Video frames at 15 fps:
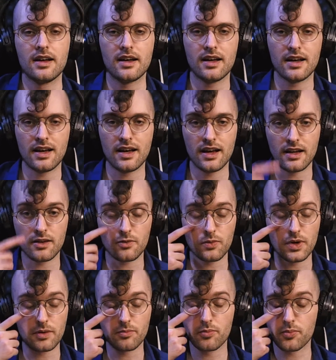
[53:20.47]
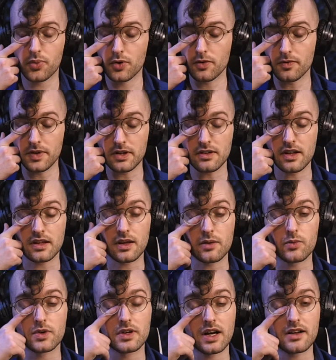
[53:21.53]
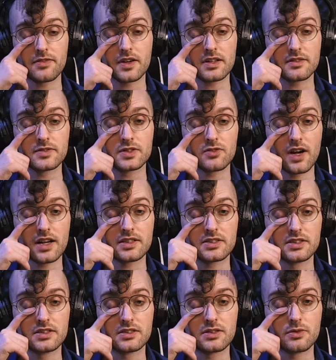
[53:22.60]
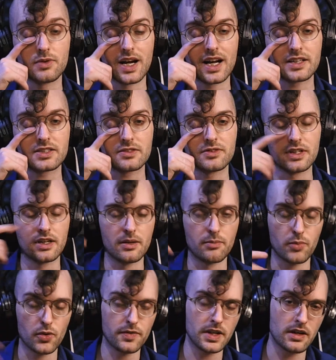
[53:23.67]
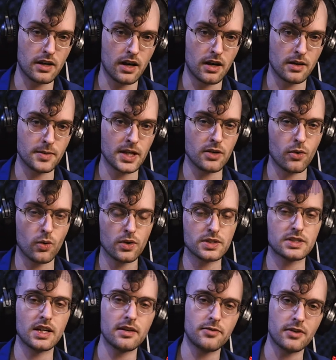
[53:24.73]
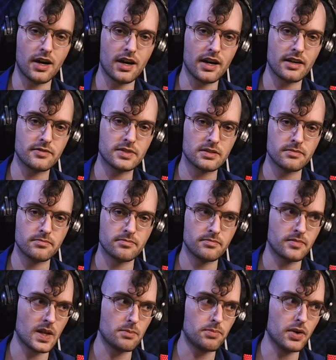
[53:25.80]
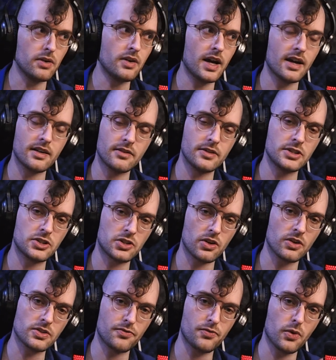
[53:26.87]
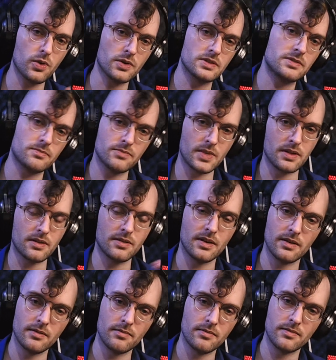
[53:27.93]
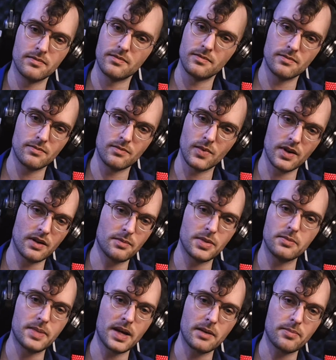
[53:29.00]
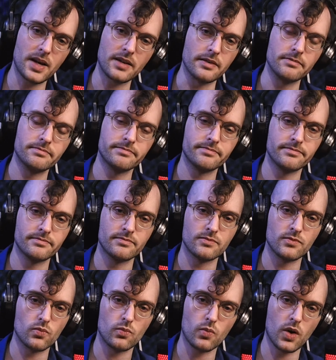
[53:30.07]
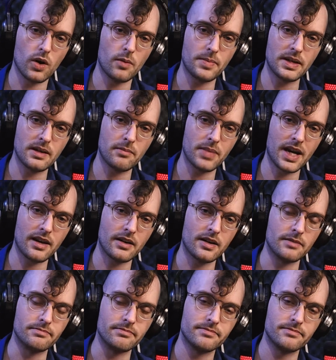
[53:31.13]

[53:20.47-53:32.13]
And when proven that they were not effective strategies to actually improve the economy or save lives, they bullheadedly charged forward with, we're gonna build back better. We're opening back up.